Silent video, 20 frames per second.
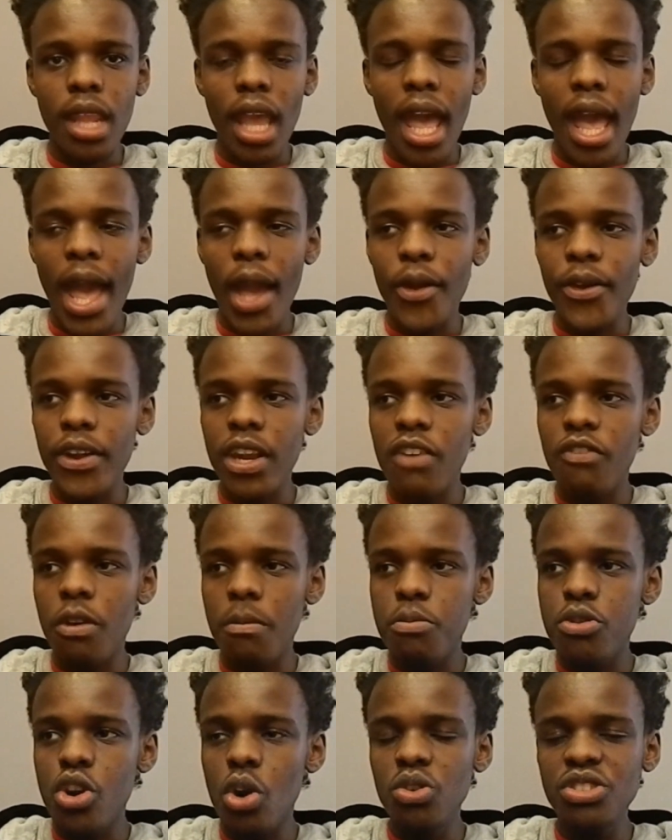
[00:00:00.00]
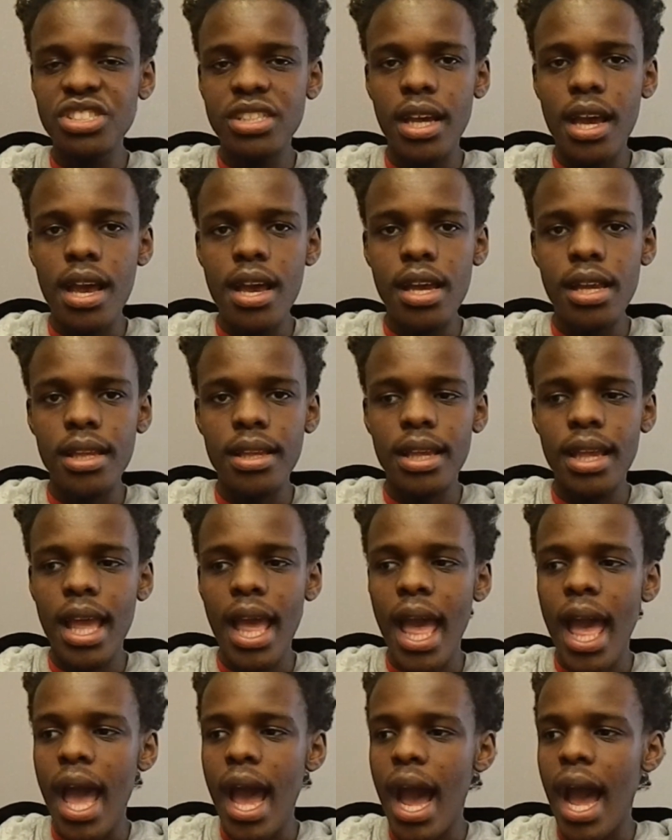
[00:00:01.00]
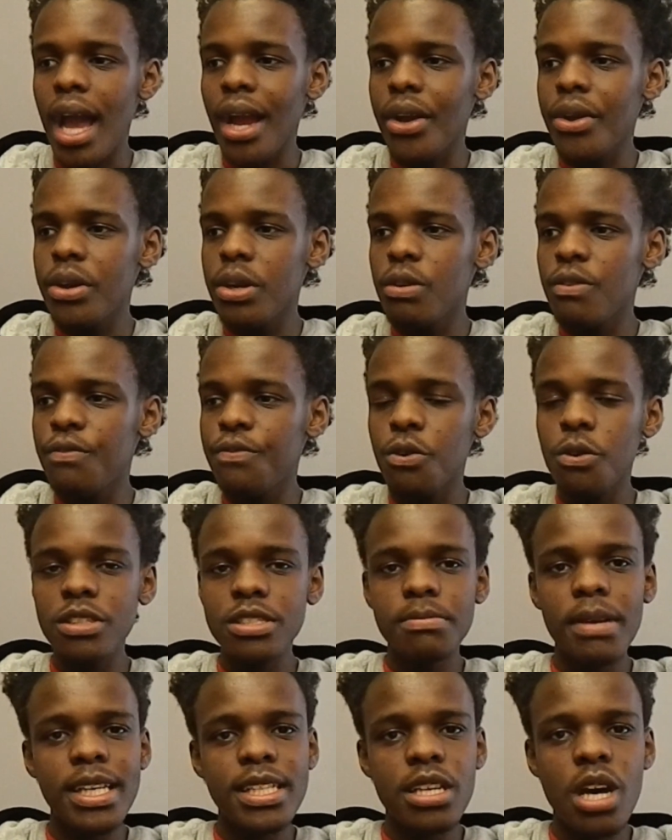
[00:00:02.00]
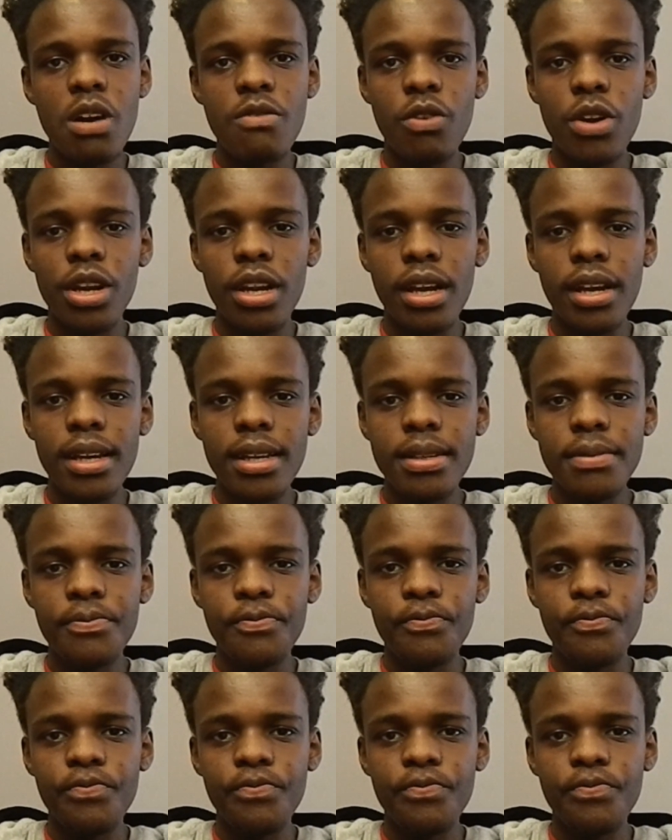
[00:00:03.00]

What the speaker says: I could have approached her. I could have forced myself on her.